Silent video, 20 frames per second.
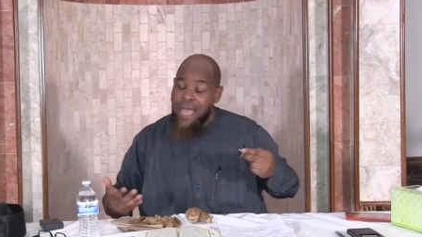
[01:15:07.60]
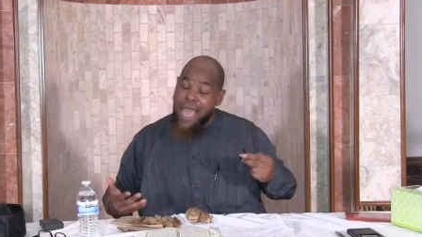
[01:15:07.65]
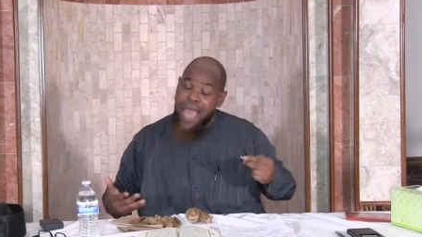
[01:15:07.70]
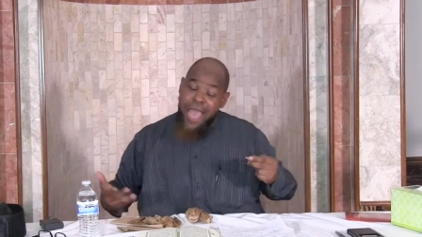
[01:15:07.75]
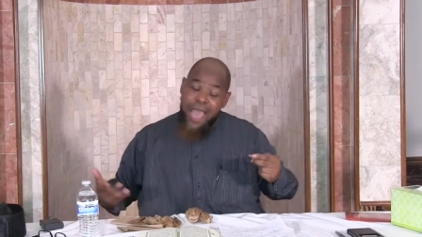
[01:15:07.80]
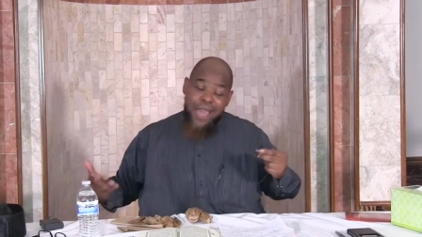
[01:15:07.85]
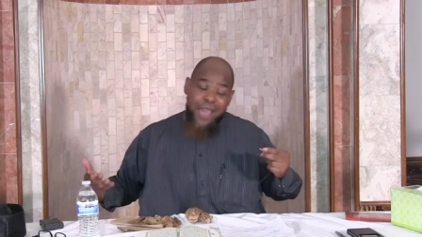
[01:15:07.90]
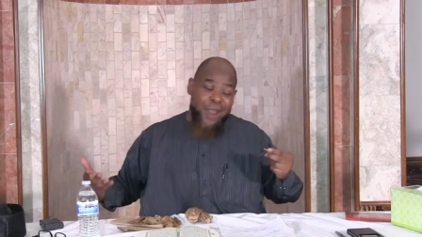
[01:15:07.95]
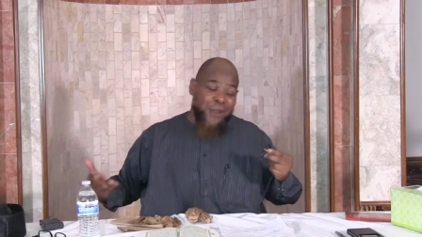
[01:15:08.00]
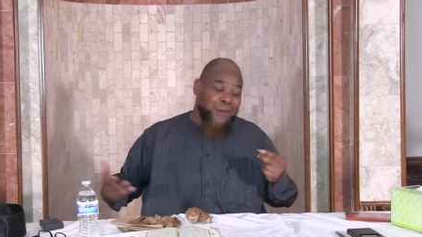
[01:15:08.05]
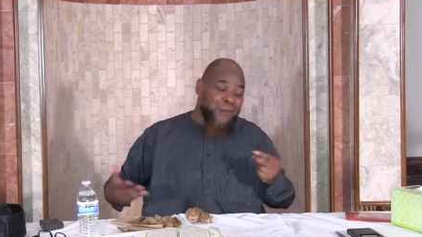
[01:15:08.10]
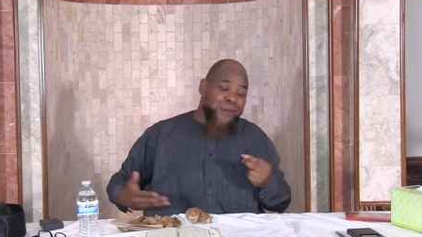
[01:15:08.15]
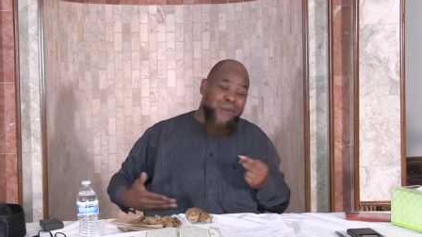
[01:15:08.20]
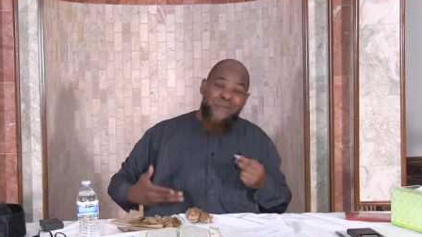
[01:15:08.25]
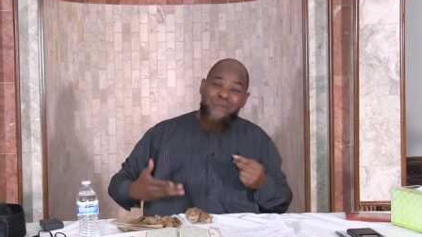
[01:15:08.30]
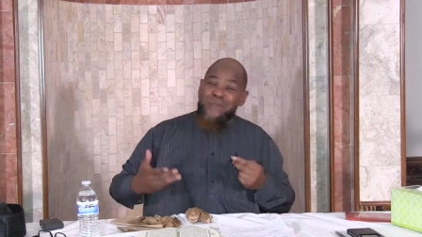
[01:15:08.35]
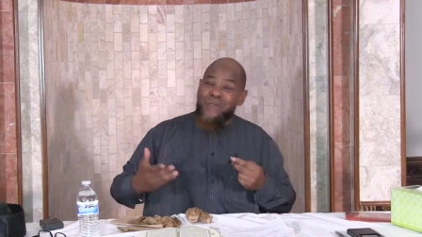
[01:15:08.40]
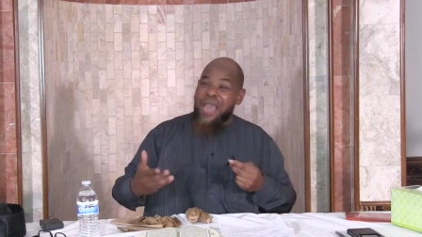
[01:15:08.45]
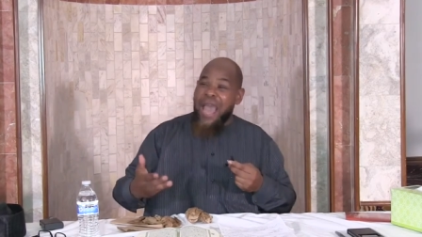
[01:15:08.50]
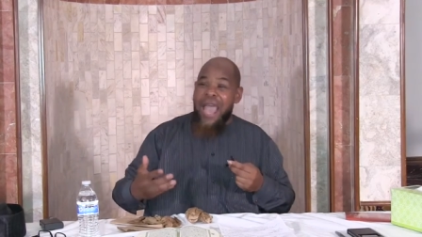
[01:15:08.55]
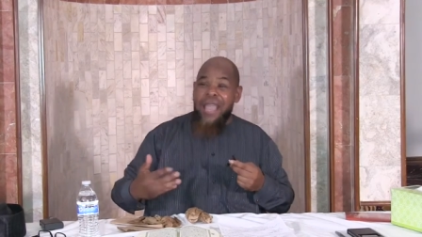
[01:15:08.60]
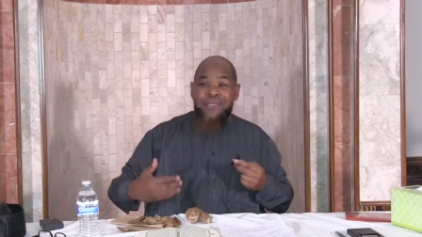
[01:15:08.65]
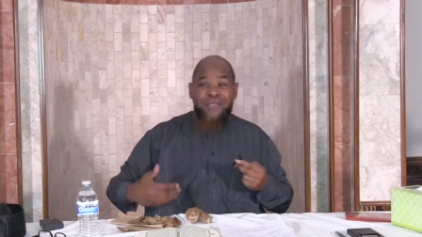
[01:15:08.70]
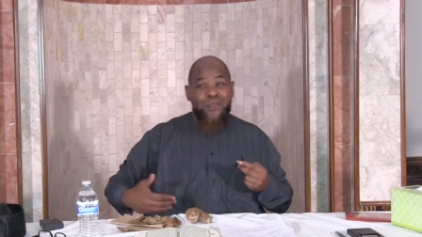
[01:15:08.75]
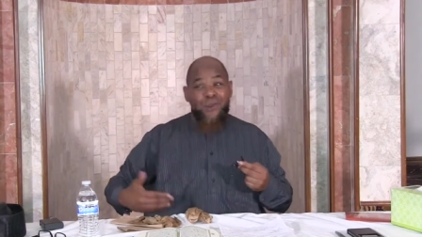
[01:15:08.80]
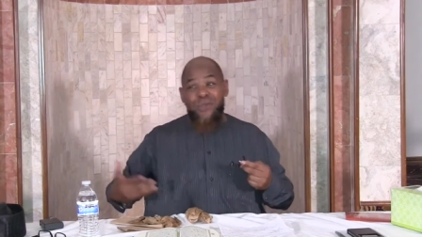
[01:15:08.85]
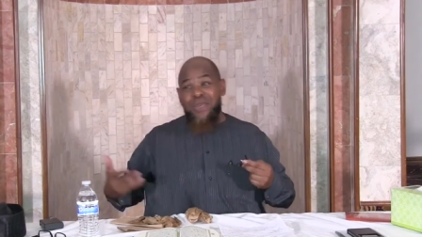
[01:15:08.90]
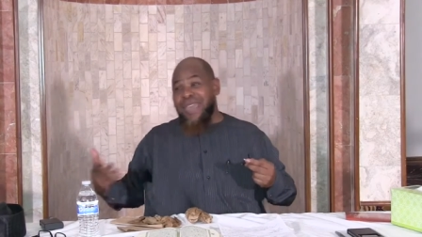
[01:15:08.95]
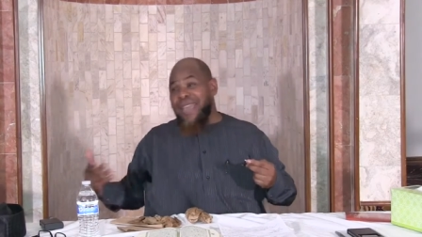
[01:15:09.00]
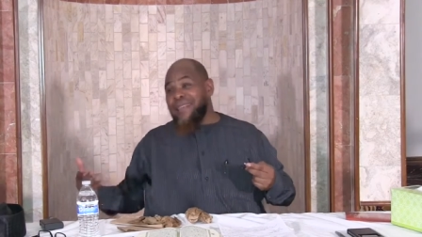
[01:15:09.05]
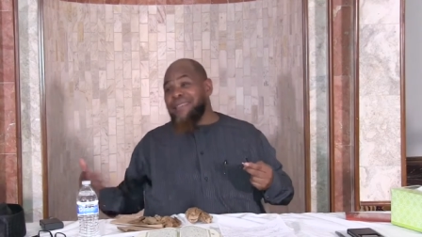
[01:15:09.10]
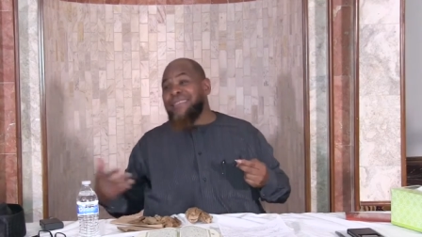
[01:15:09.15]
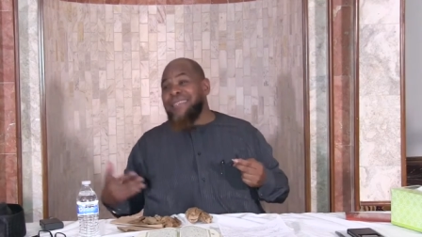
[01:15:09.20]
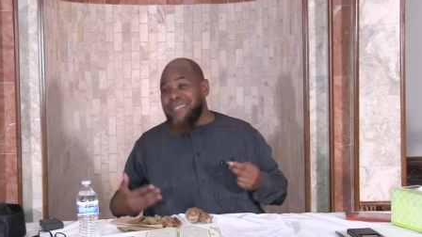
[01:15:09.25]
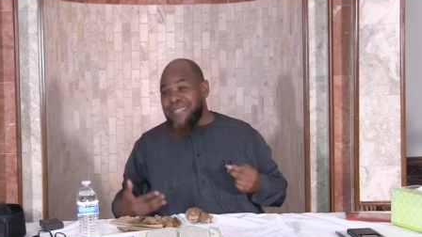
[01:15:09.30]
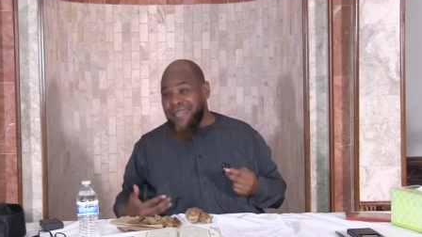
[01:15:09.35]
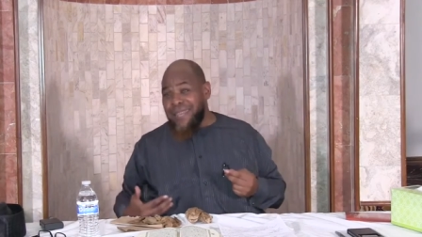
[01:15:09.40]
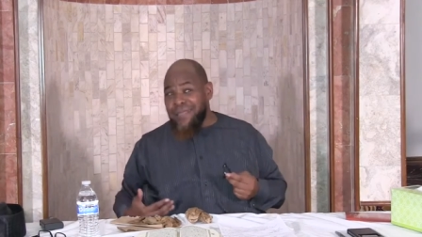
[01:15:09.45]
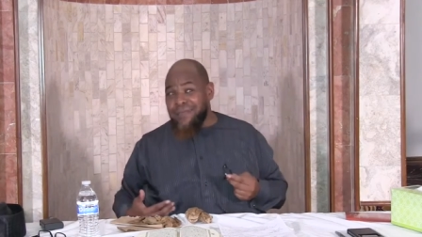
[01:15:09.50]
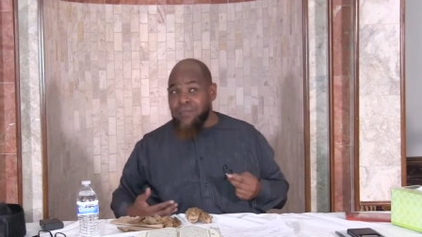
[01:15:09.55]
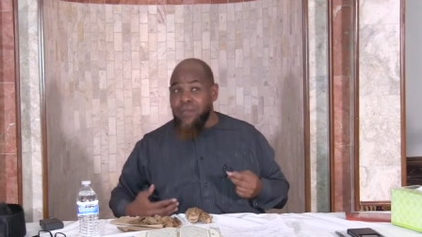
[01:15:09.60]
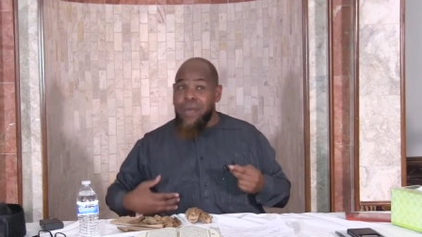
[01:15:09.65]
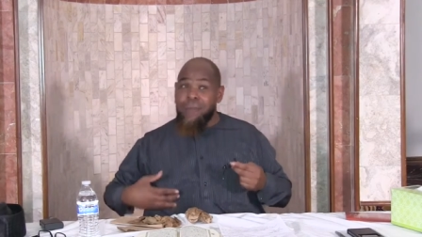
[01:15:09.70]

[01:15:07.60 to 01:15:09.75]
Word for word: I don't know if you guys know the answer to this,